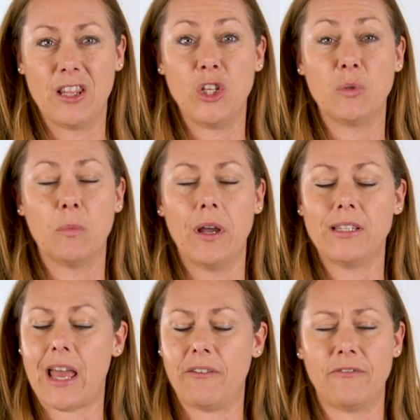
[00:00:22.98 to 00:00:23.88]
These
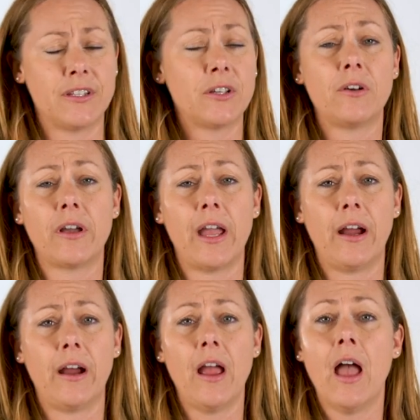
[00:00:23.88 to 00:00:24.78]
boys had physical
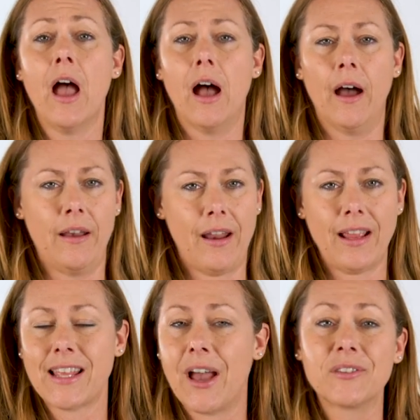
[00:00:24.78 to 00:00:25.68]
care, a
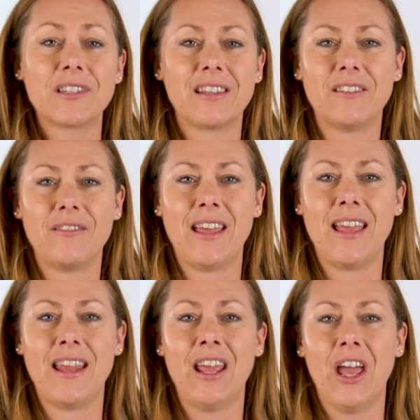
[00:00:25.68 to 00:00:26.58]
nice house to live
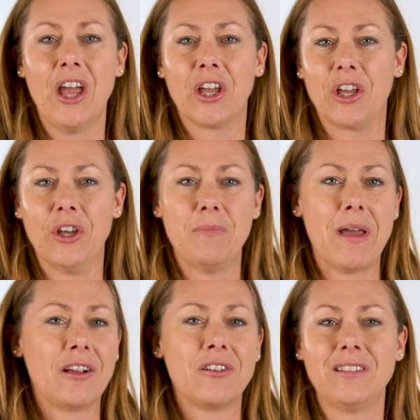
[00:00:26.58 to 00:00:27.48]
in, good
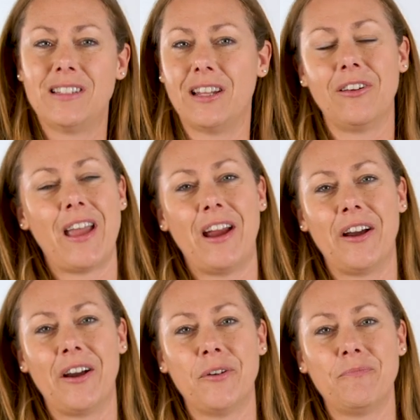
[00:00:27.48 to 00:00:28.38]
medical and dental
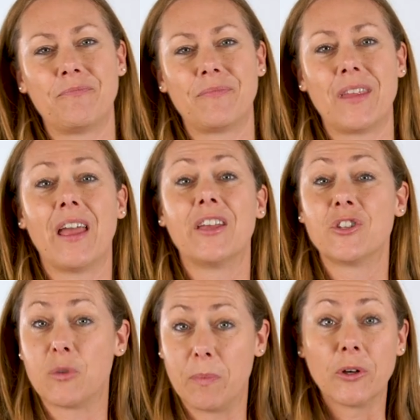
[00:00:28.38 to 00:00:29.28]
care,
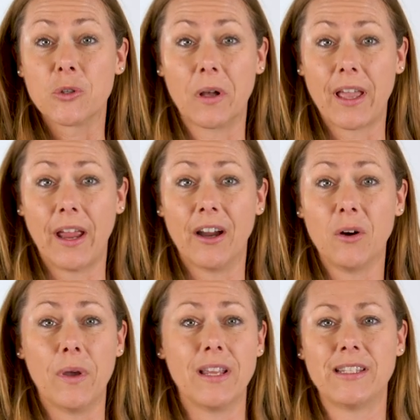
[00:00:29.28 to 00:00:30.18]
spiritual
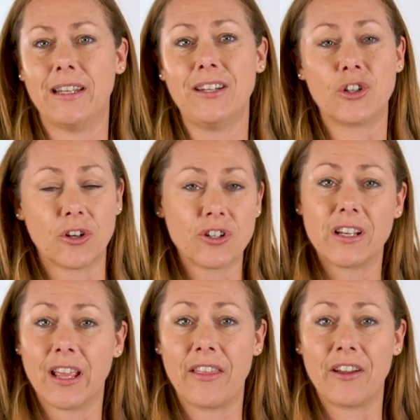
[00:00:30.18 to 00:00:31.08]
care, we attended church
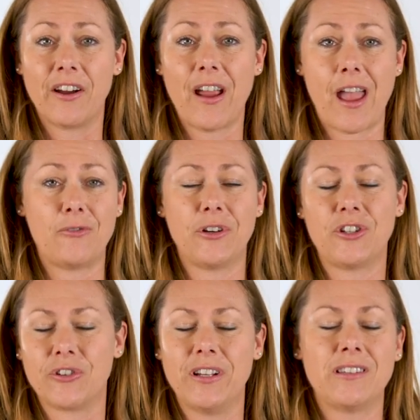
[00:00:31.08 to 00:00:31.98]
together, had
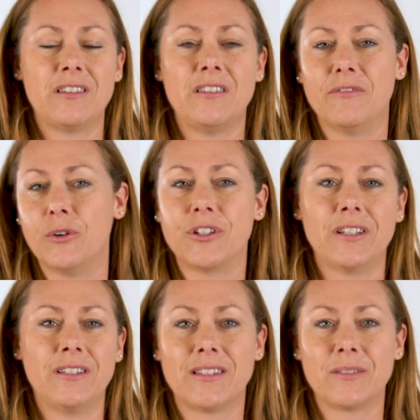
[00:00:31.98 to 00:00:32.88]
retreats and
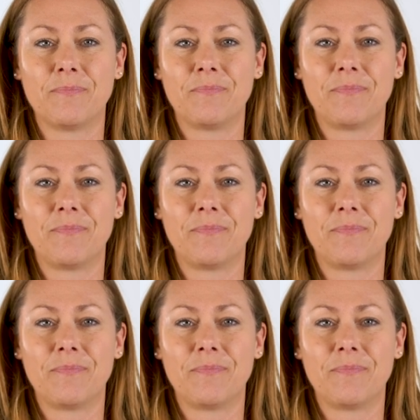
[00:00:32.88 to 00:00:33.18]
devotions,